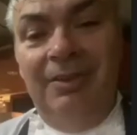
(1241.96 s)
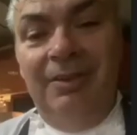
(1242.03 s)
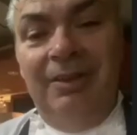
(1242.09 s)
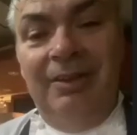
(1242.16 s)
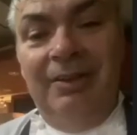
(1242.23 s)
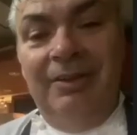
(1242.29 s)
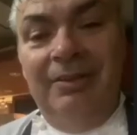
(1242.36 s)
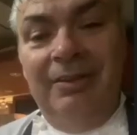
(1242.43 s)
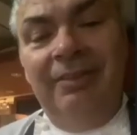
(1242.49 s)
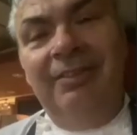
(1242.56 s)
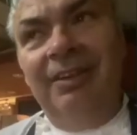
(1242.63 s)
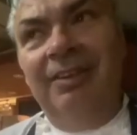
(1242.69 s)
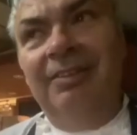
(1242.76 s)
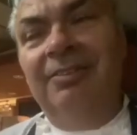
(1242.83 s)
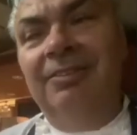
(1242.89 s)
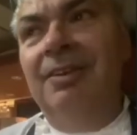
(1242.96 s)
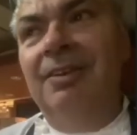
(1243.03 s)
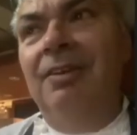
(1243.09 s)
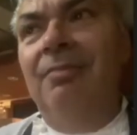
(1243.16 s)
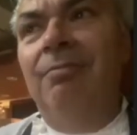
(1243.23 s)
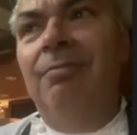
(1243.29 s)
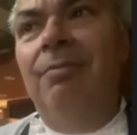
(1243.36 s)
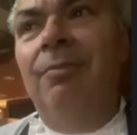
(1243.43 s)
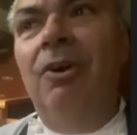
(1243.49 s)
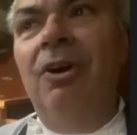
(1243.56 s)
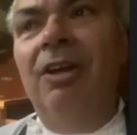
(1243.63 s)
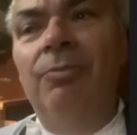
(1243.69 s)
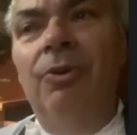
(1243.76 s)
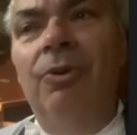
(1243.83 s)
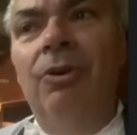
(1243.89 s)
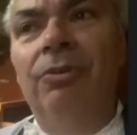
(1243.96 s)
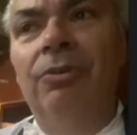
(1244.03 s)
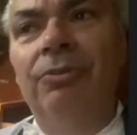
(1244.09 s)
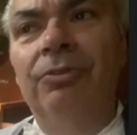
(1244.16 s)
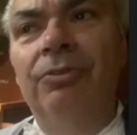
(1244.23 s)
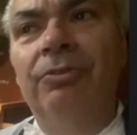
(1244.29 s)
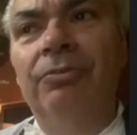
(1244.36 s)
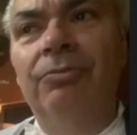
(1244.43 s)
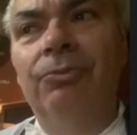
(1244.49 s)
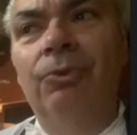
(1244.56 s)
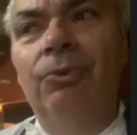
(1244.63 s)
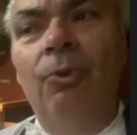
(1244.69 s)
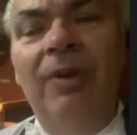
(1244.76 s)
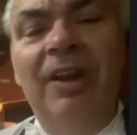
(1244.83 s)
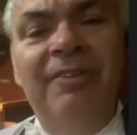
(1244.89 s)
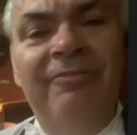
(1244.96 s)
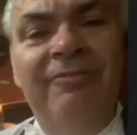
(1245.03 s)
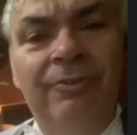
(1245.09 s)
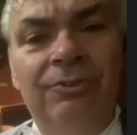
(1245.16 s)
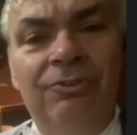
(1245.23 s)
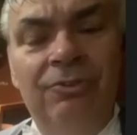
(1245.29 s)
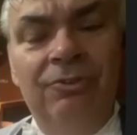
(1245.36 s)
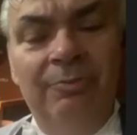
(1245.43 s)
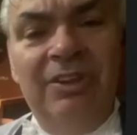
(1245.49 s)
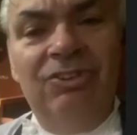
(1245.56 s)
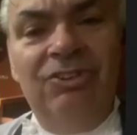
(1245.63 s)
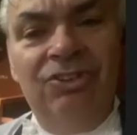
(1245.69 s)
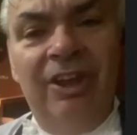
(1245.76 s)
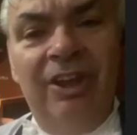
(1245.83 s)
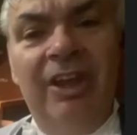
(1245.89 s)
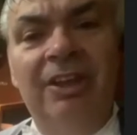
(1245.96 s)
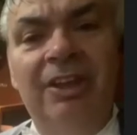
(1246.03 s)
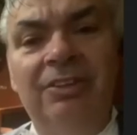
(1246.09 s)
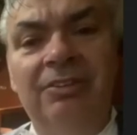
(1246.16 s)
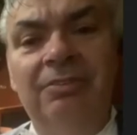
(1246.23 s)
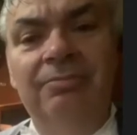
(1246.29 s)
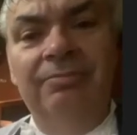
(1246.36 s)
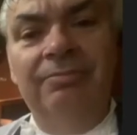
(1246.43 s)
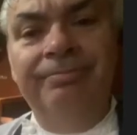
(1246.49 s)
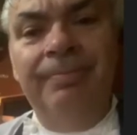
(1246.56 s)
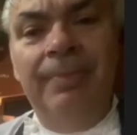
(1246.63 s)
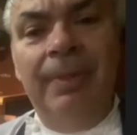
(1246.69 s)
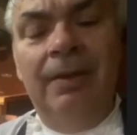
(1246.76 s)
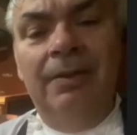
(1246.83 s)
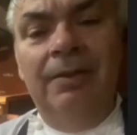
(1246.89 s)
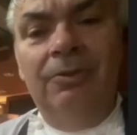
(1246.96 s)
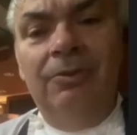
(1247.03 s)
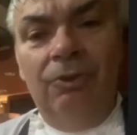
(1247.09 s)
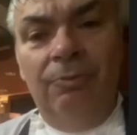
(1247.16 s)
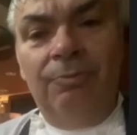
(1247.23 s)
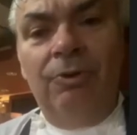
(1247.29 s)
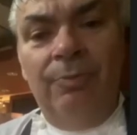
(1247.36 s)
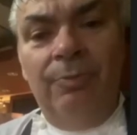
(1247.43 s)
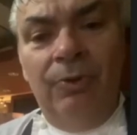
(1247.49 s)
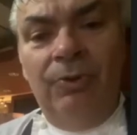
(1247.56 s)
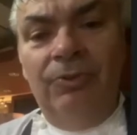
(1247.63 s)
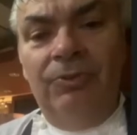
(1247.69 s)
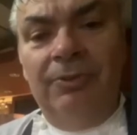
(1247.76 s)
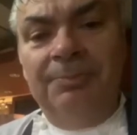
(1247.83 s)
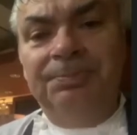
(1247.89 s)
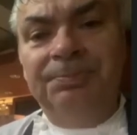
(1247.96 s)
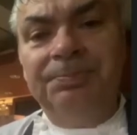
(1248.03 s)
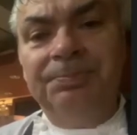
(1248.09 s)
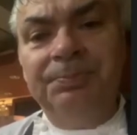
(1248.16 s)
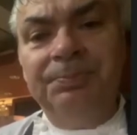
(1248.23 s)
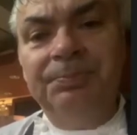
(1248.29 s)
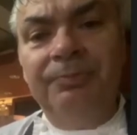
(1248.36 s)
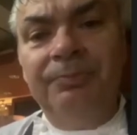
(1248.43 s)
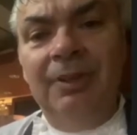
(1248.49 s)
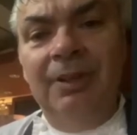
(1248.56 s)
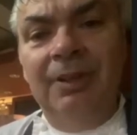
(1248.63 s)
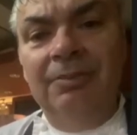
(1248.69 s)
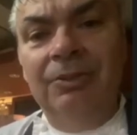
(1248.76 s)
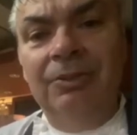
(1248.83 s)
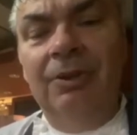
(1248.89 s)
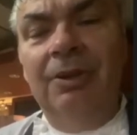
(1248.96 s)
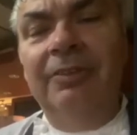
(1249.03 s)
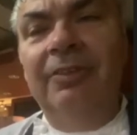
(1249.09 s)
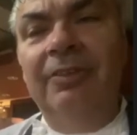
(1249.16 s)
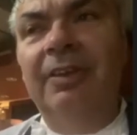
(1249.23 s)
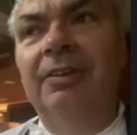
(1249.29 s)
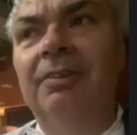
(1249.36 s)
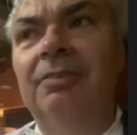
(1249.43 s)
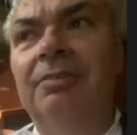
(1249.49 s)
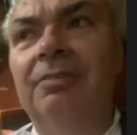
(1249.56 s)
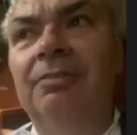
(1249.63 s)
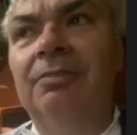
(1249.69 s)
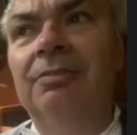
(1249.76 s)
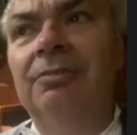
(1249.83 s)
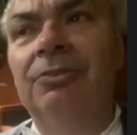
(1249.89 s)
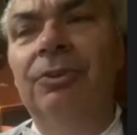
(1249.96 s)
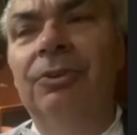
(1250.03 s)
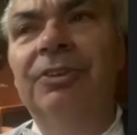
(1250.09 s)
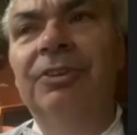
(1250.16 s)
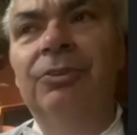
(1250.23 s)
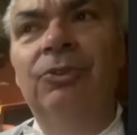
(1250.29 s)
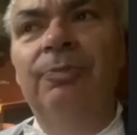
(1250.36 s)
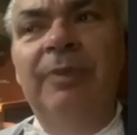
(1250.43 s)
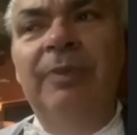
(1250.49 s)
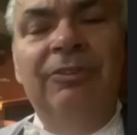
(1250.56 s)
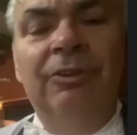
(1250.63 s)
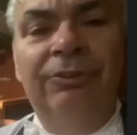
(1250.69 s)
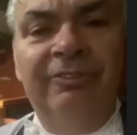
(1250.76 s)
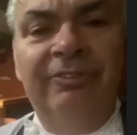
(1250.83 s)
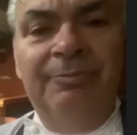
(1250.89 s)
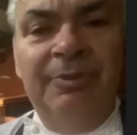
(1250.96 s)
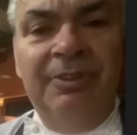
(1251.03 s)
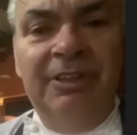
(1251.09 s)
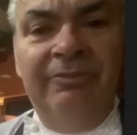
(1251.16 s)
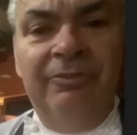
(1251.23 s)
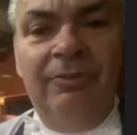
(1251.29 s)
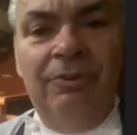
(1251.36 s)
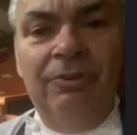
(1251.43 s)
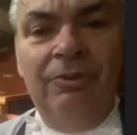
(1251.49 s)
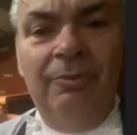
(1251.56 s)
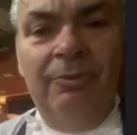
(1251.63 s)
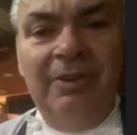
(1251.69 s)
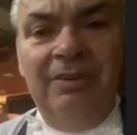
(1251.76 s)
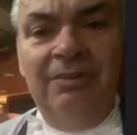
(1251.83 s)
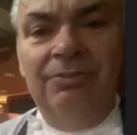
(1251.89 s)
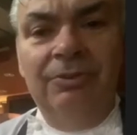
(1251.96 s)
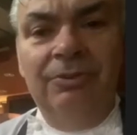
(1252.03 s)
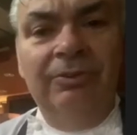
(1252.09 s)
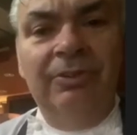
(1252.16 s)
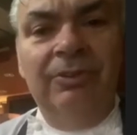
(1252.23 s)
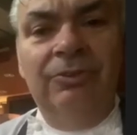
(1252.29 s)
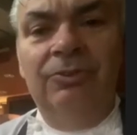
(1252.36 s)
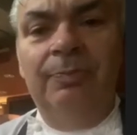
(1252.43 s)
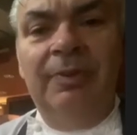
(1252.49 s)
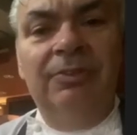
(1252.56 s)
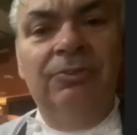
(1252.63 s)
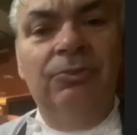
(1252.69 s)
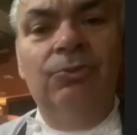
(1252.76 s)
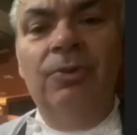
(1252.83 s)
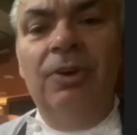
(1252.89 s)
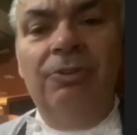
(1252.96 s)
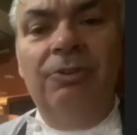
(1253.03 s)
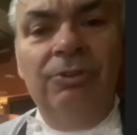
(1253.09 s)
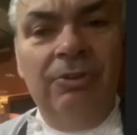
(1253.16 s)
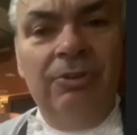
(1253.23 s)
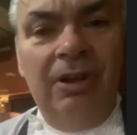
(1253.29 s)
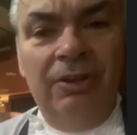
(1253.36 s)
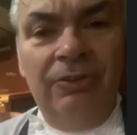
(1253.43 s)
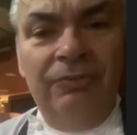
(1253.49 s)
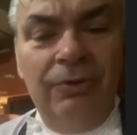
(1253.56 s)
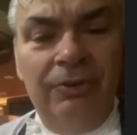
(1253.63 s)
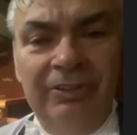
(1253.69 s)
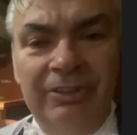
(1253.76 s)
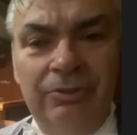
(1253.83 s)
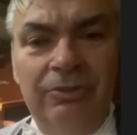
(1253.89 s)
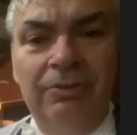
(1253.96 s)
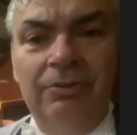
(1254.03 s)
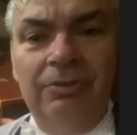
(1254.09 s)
I think it's more and more the way food should be shared and, proposed. I think you don't need to spend a lot of money for a meal. You don't need to spend $200 for dinner.